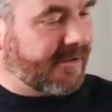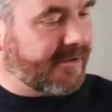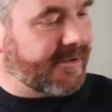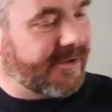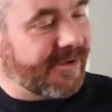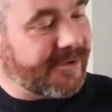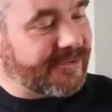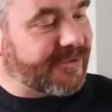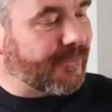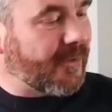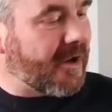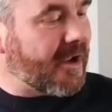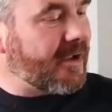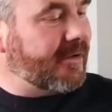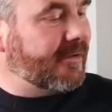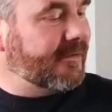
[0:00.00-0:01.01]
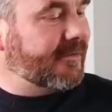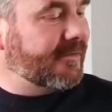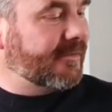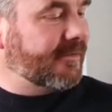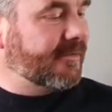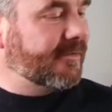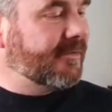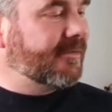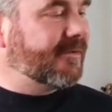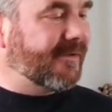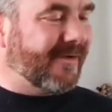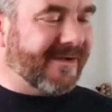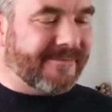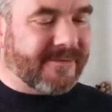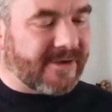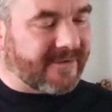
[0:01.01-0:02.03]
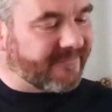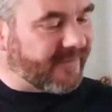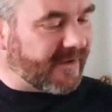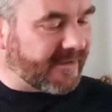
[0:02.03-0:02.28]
You also get, I'm not a fan